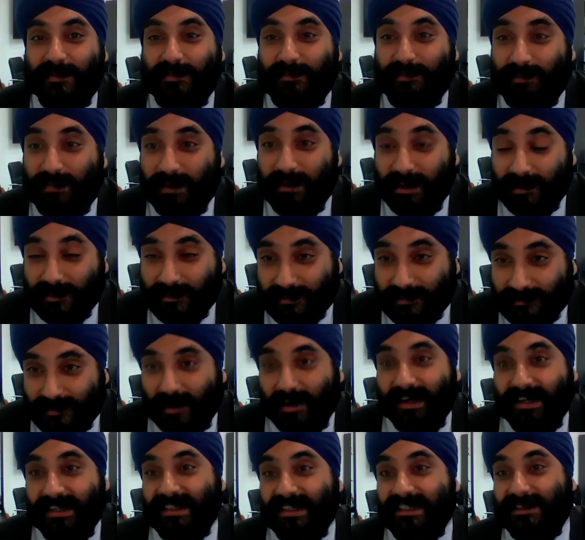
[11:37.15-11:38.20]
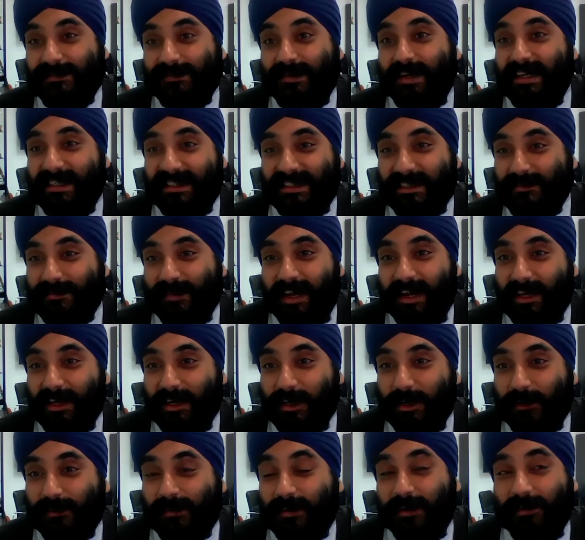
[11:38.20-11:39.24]
But find a space and make
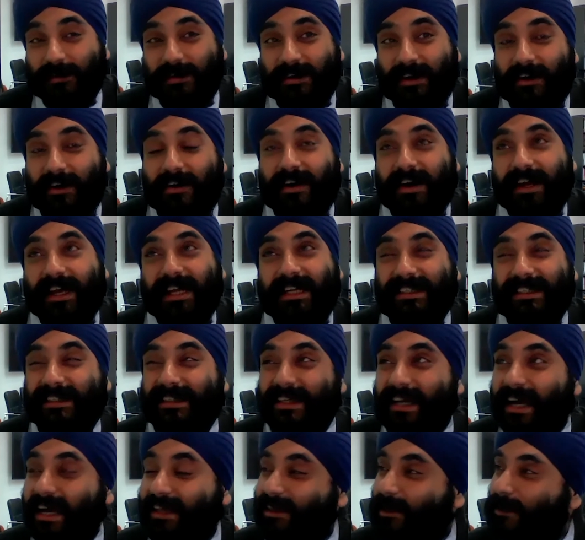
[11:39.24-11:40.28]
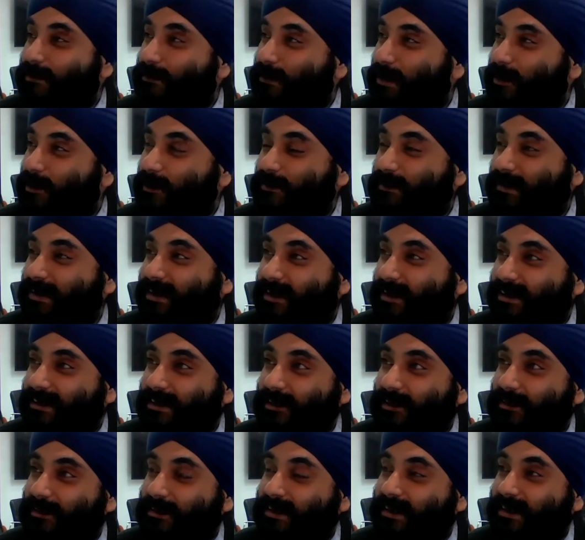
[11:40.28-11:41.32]
it your own. At the moment, I
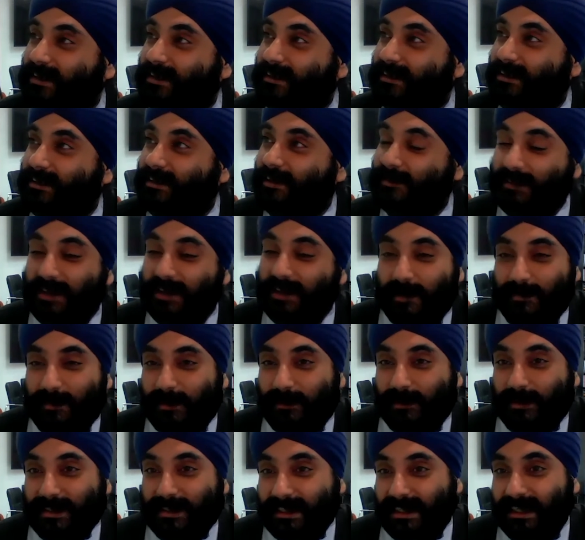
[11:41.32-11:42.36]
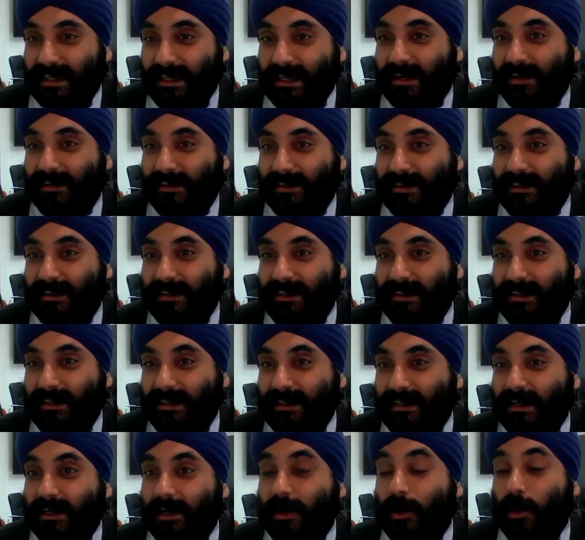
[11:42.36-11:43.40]
don't think I've come across any other
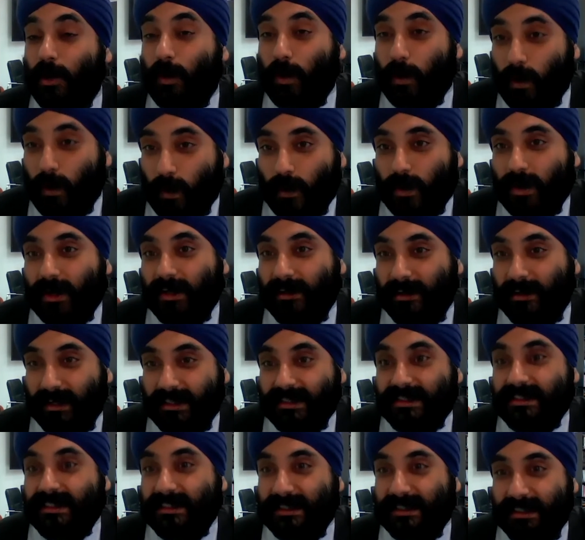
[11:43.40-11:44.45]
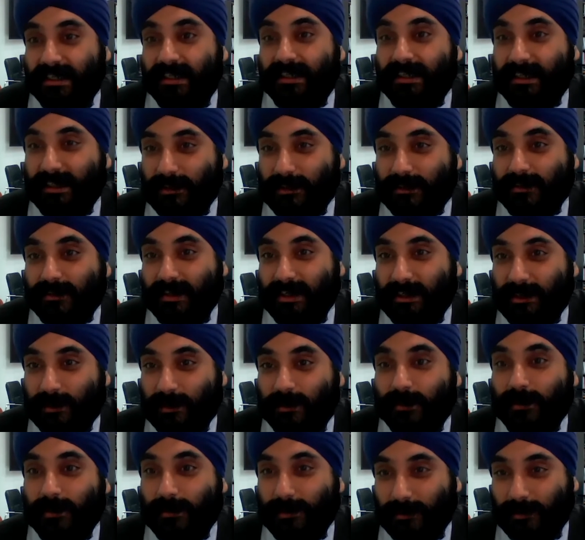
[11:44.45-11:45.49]
organized Sikh history
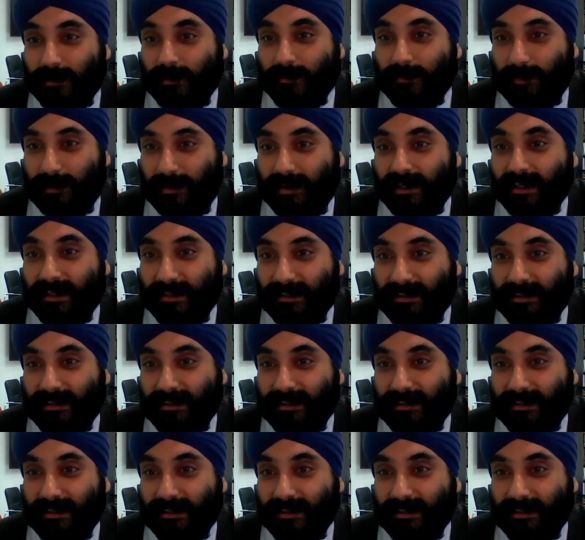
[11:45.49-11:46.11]
tour group, right?